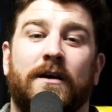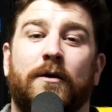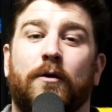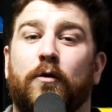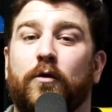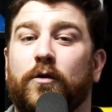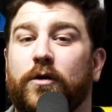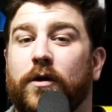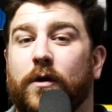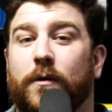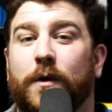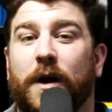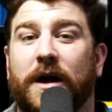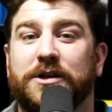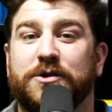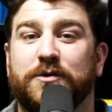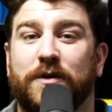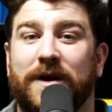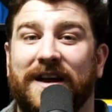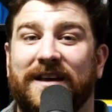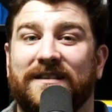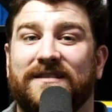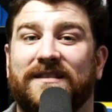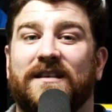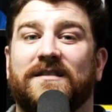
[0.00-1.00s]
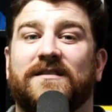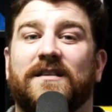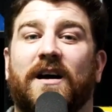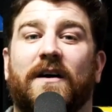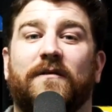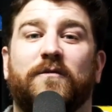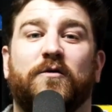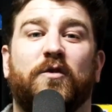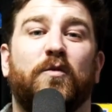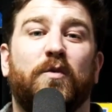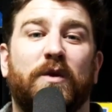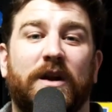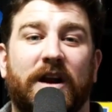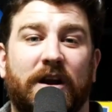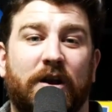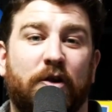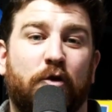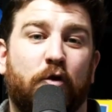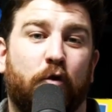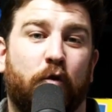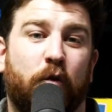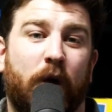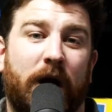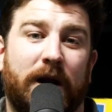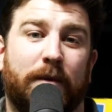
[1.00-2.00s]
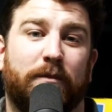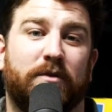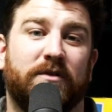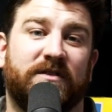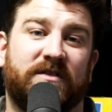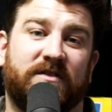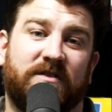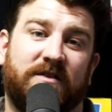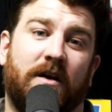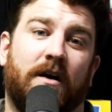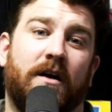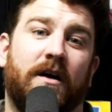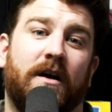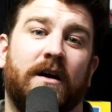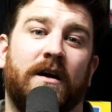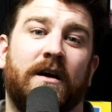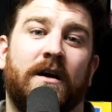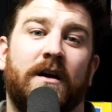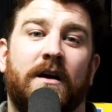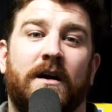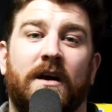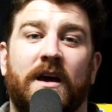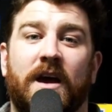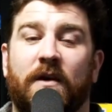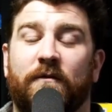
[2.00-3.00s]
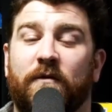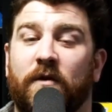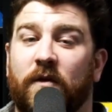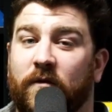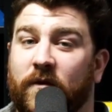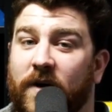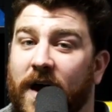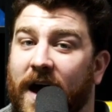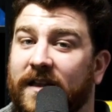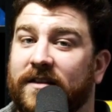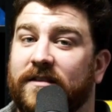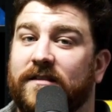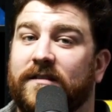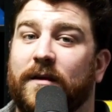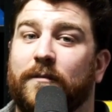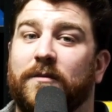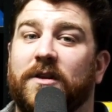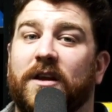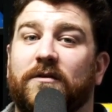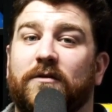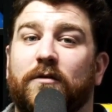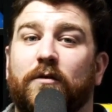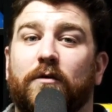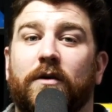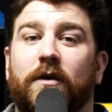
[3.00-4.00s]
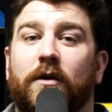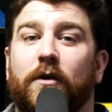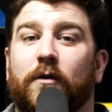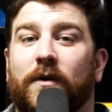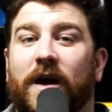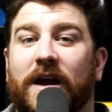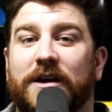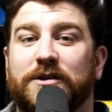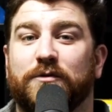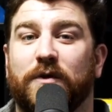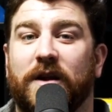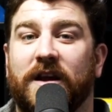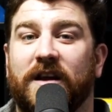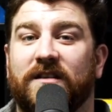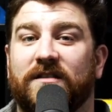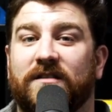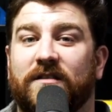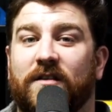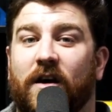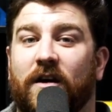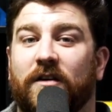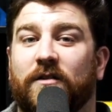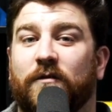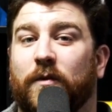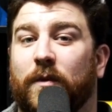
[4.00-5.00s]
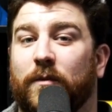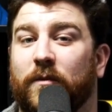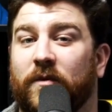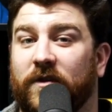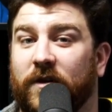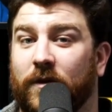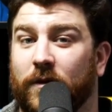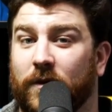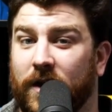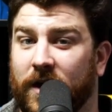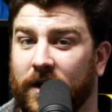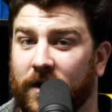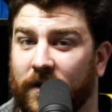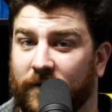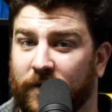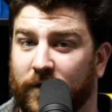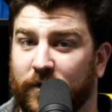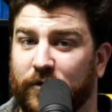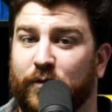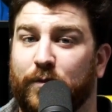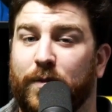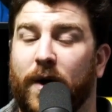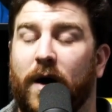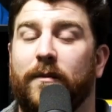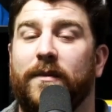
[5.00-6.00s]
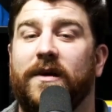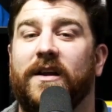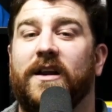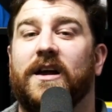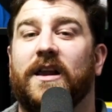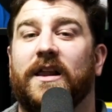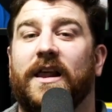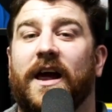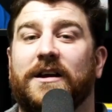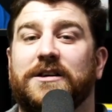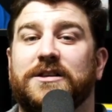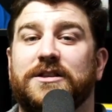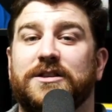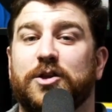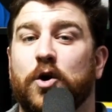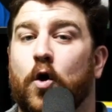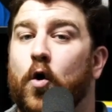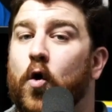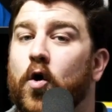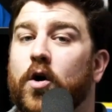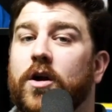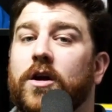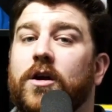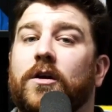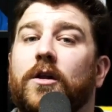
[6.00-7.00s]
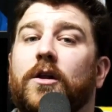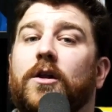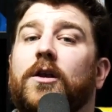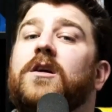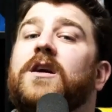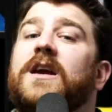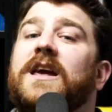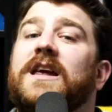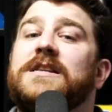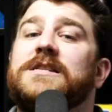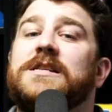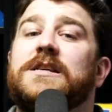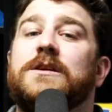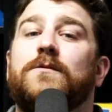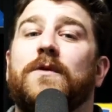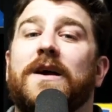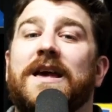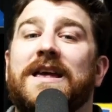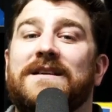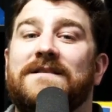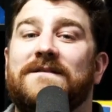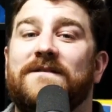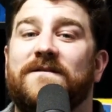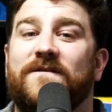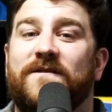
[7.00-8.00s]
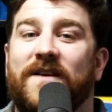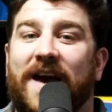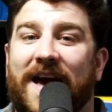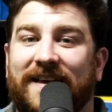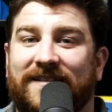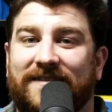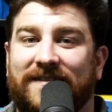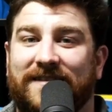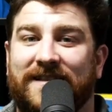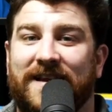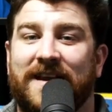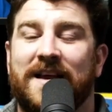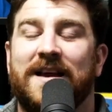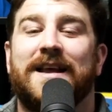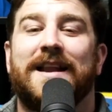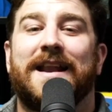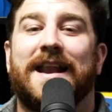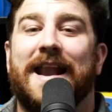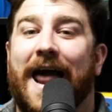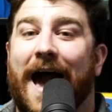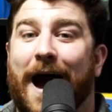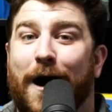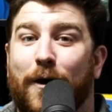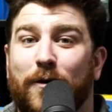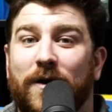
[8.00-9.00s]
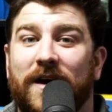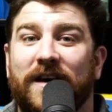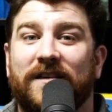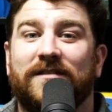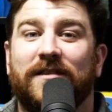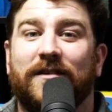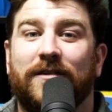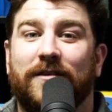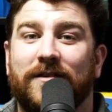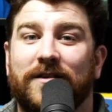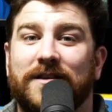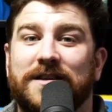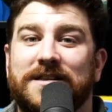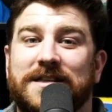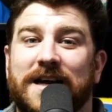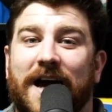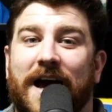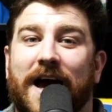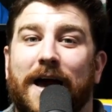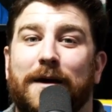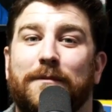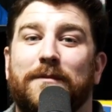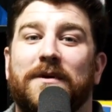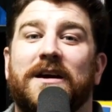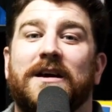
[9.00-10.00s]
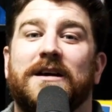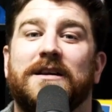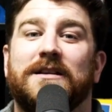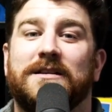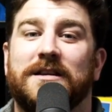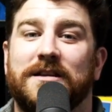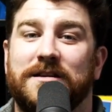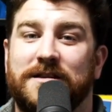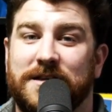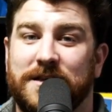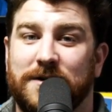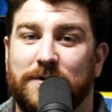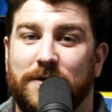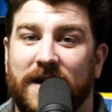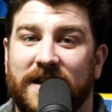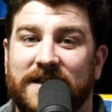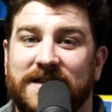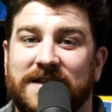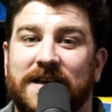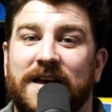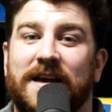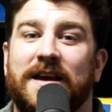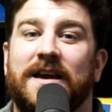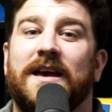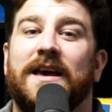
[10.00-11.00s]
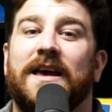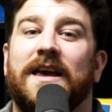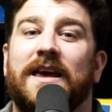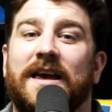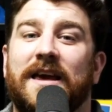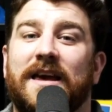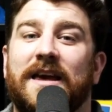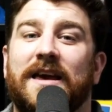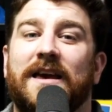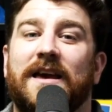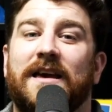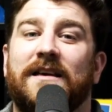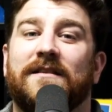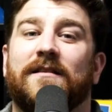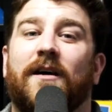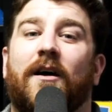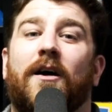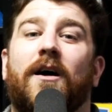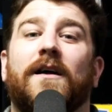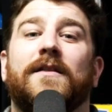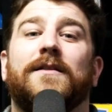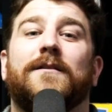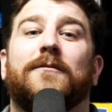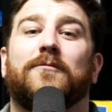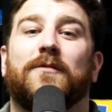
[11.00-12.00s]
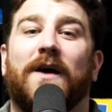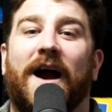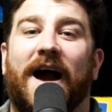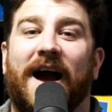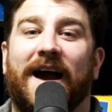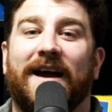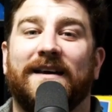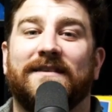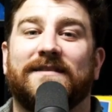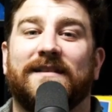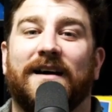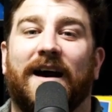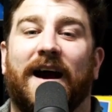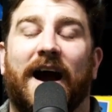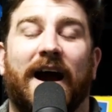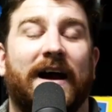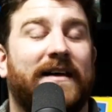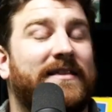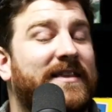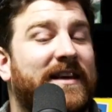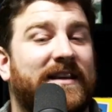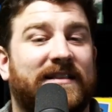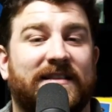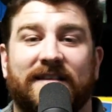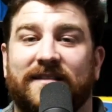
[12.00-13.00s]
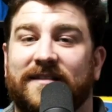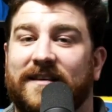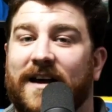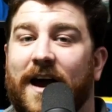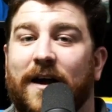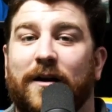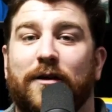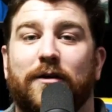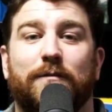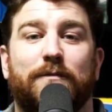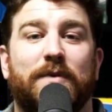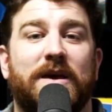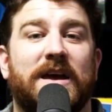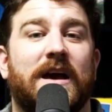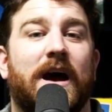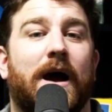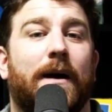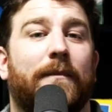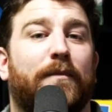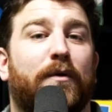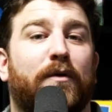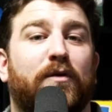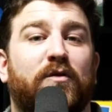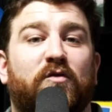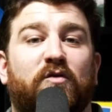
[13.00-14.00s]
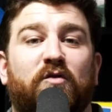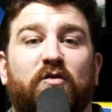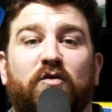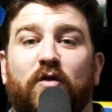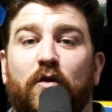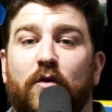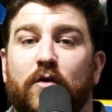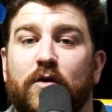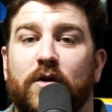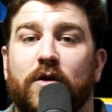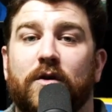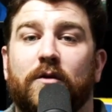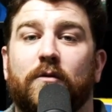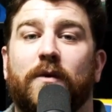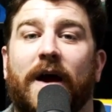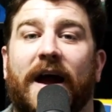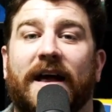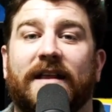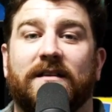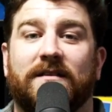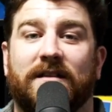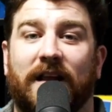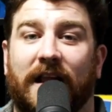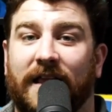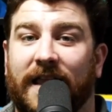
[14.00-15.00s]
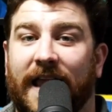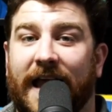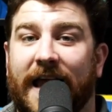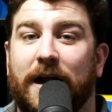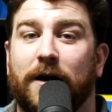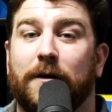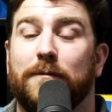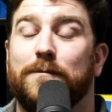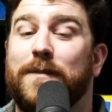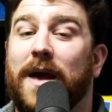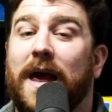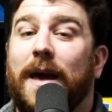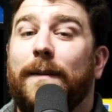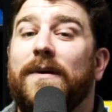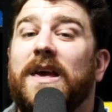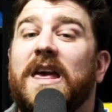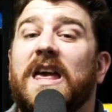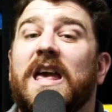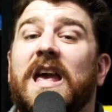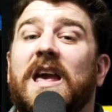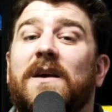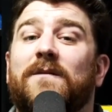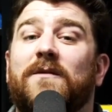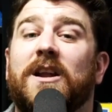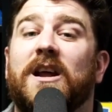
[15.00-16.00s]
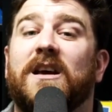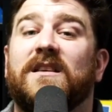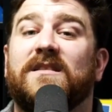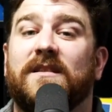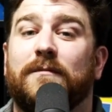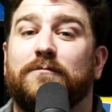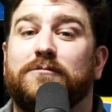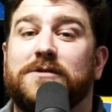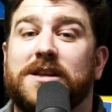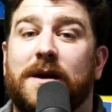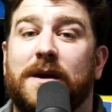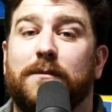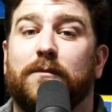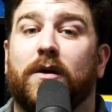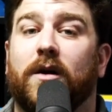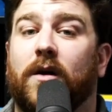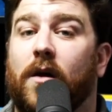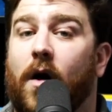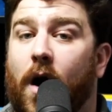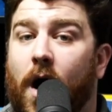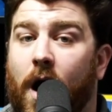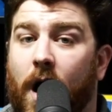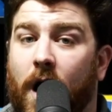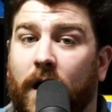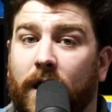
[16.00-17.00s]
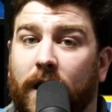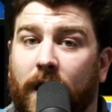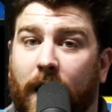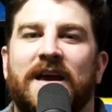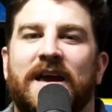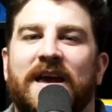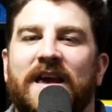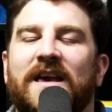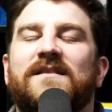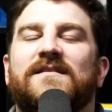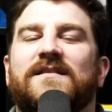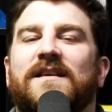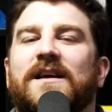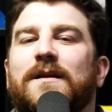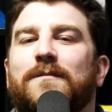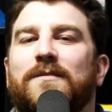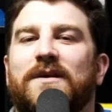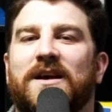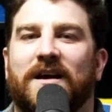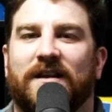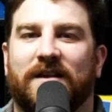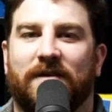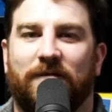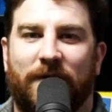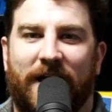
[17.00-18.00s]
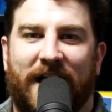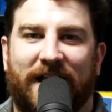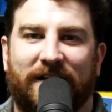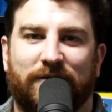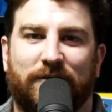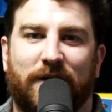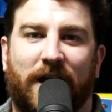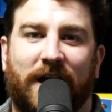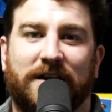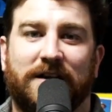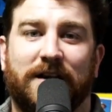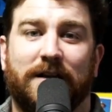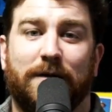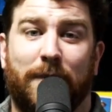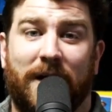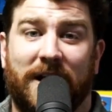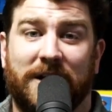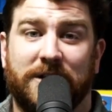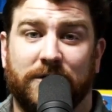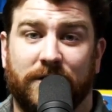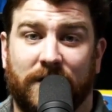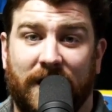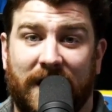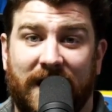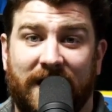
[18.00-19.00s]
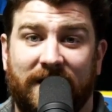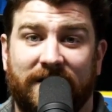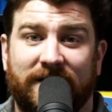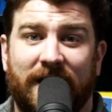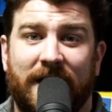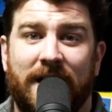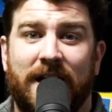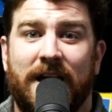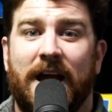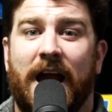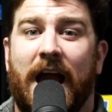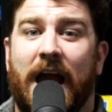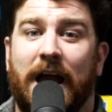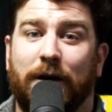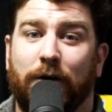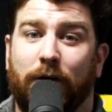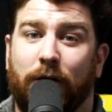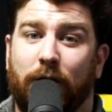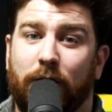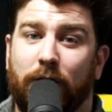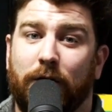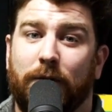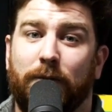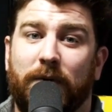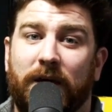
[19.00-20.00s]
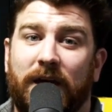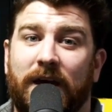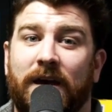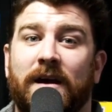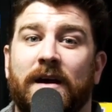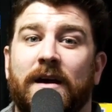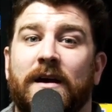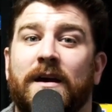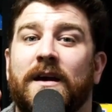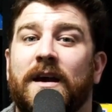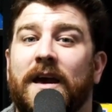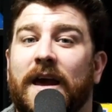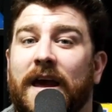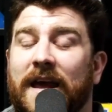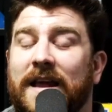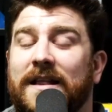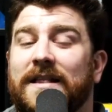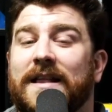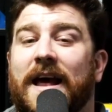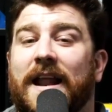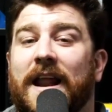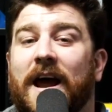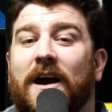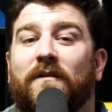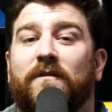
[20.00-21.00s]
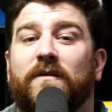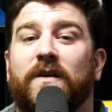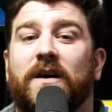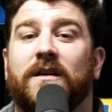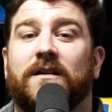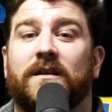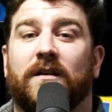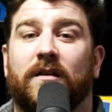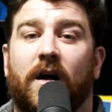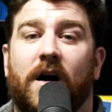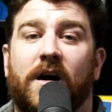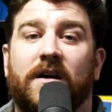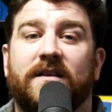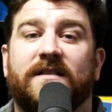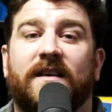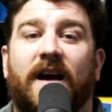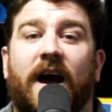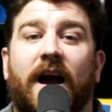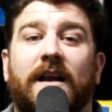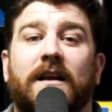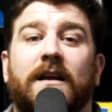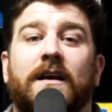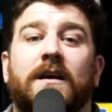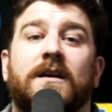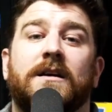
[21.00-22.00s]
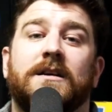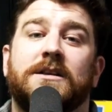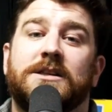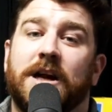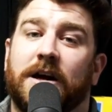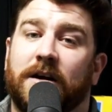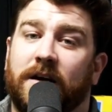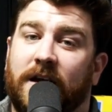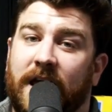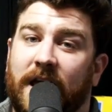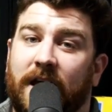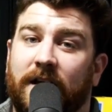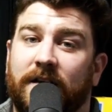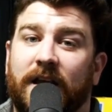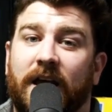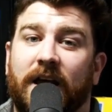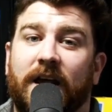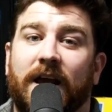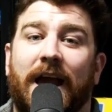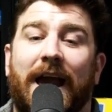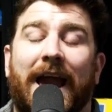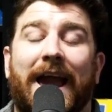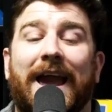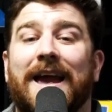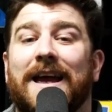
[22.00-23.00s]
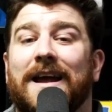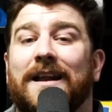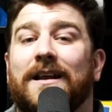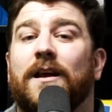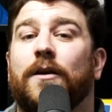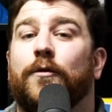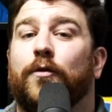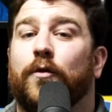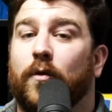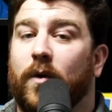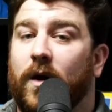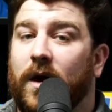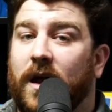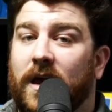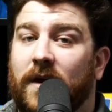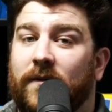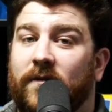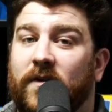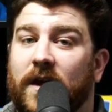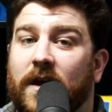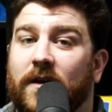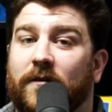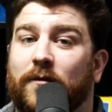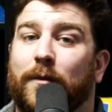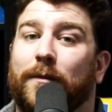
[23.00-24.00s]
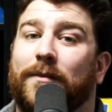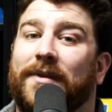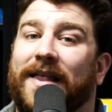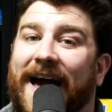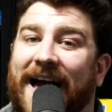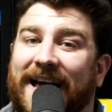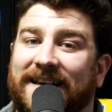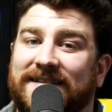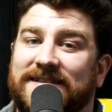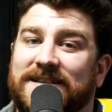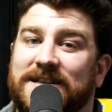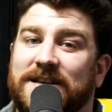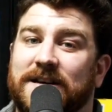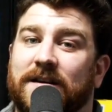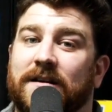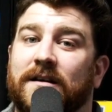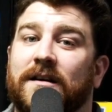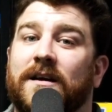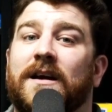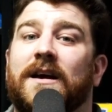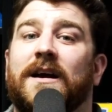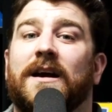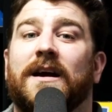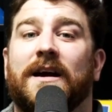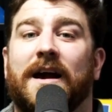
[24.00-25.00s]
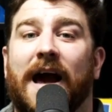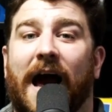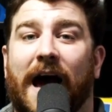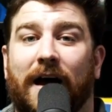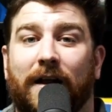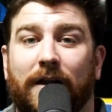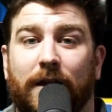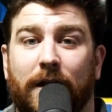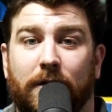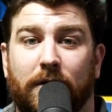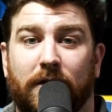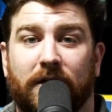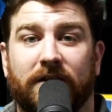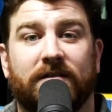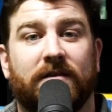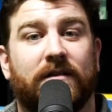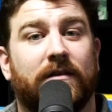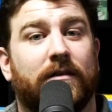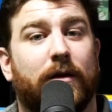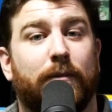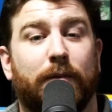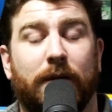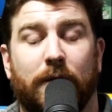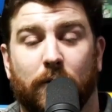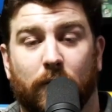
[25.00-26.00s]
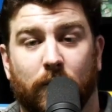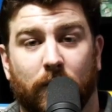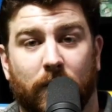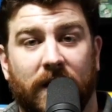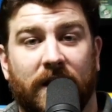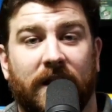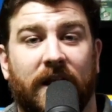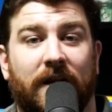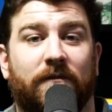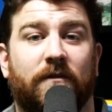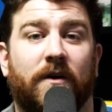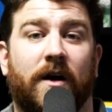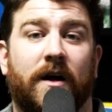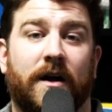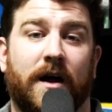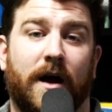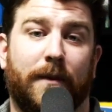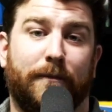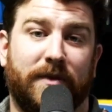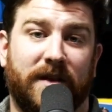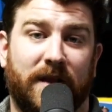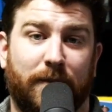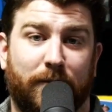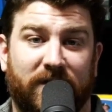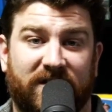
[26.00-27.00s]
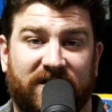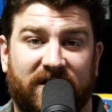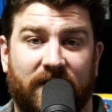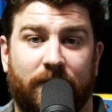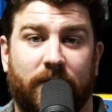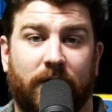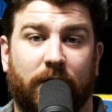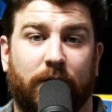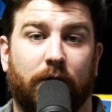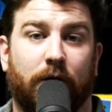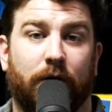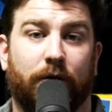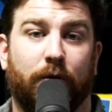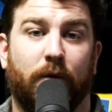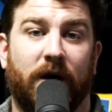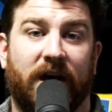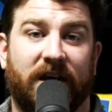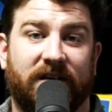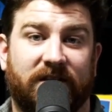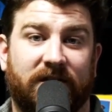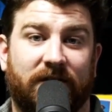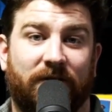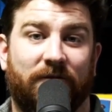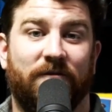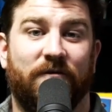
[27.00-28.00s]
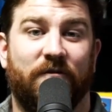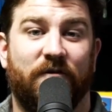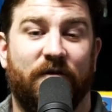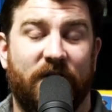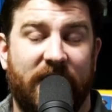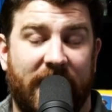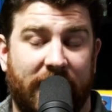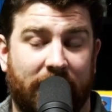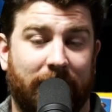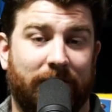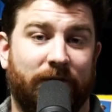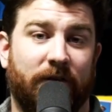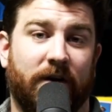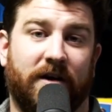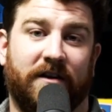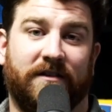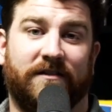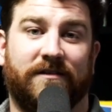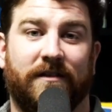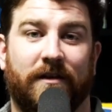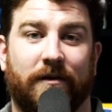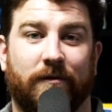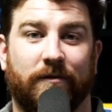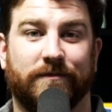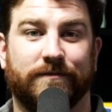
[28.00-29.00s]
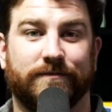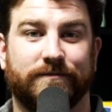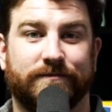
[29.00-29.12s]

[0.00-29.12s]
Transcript: Julio Rodriguez is off to an incredible start. If you've got some of those Julio Rodriguez cards from one of your first Bowman collections, or you're looking to invest, now is a good time to do it. He is on the rise. I think this guy could be up sooner rather than later, maybe even a September call-up. He's going to be on the fast track to the major leagues and could be in that outfield alongside Jarred Kelenic and the Rookie of the Year from last year, Kyle Lewis. Could be really fun up in the Pacific Northwest very, very soon.